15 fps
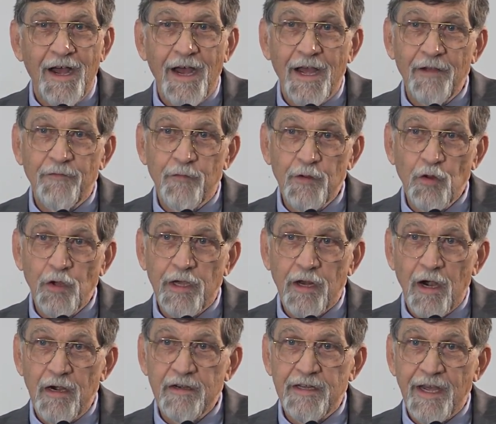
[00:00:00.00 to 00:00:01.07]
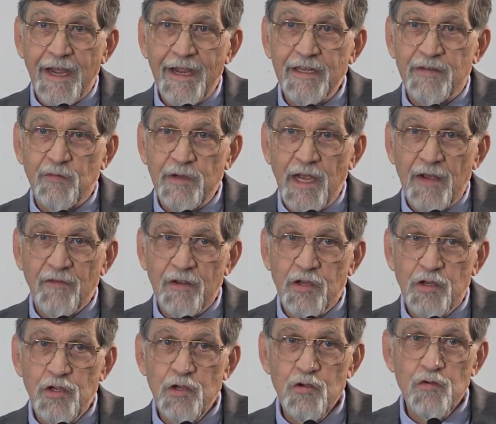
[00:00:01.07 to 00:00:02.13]
If we look at our diets, we have a
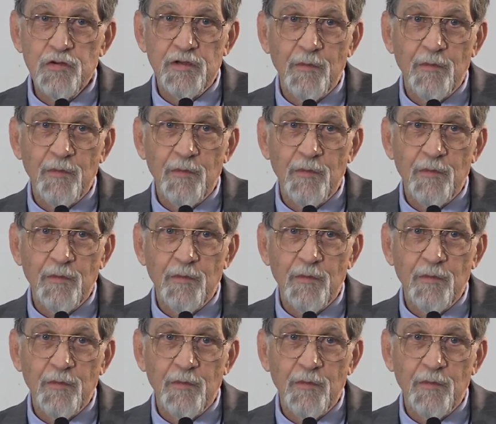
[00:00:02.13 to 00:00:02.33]
huge